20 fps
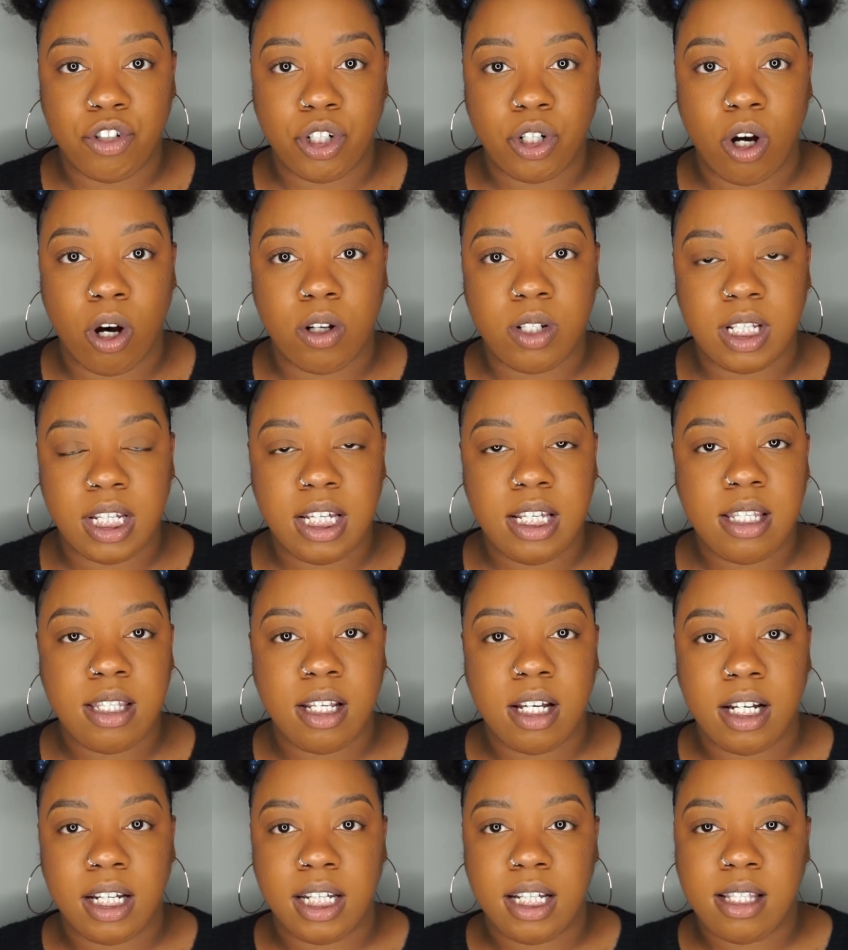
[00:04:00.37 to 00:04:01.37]
She calls
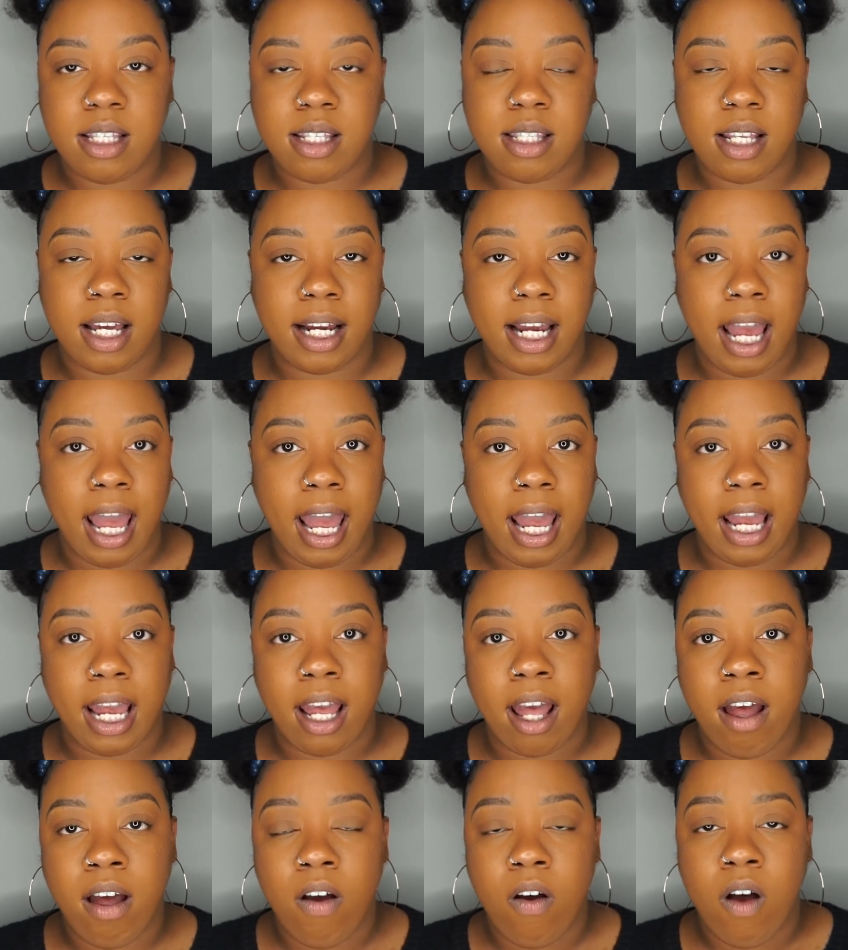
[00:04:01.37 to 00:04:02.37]
Issa. Issa's like,
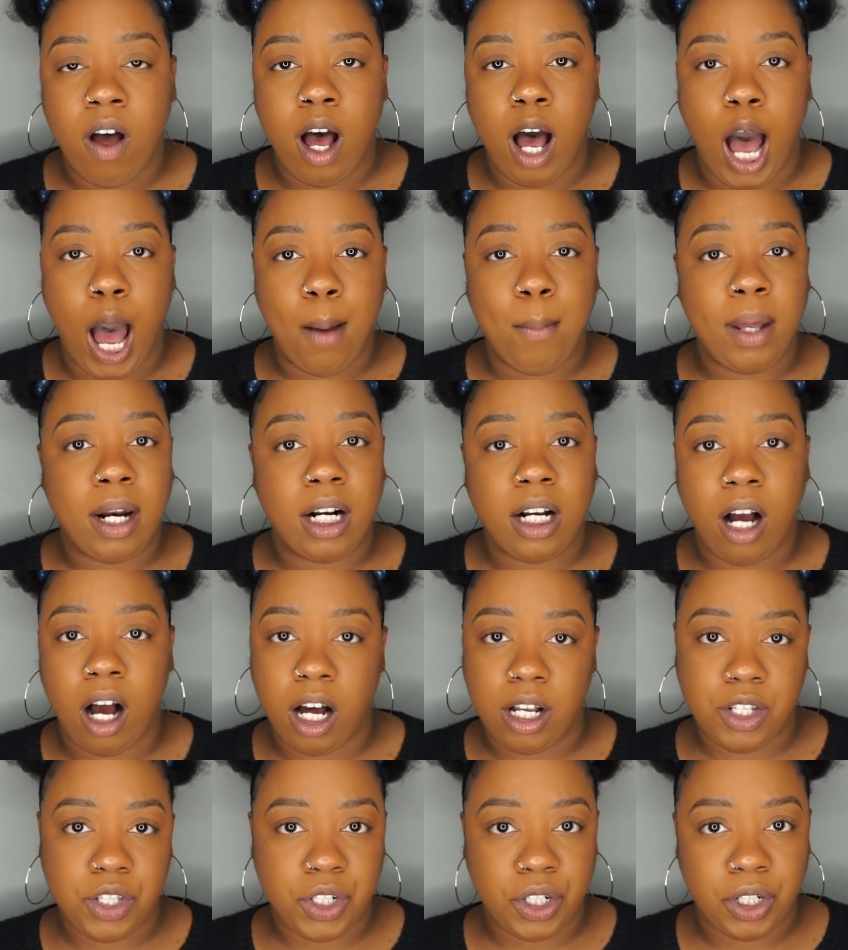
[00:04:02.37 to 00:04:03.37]
hey, I'm at a
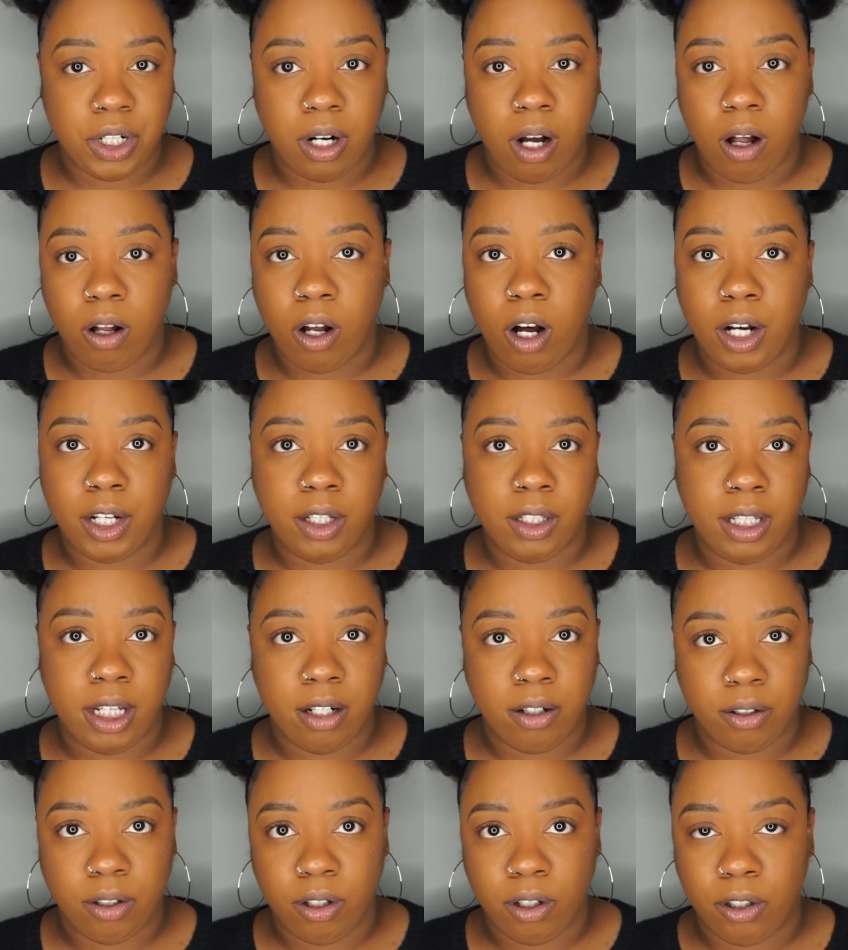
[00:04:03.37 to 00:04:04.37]
concert. I'll call you
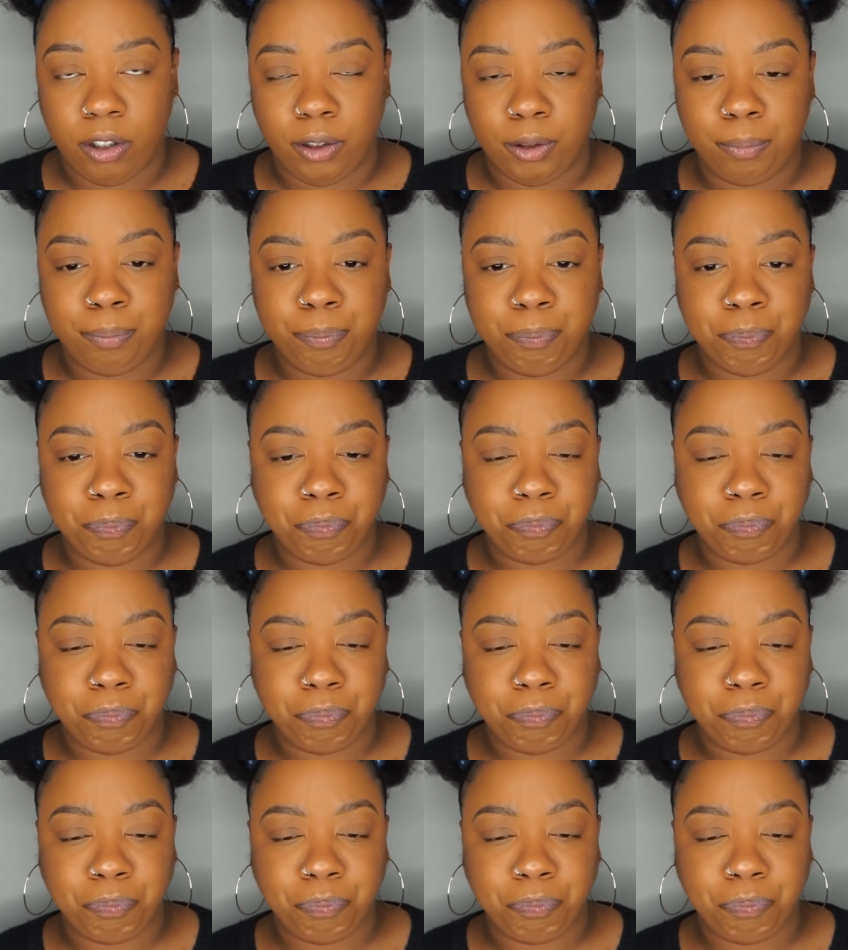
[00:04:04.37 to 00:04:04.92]
later, girl.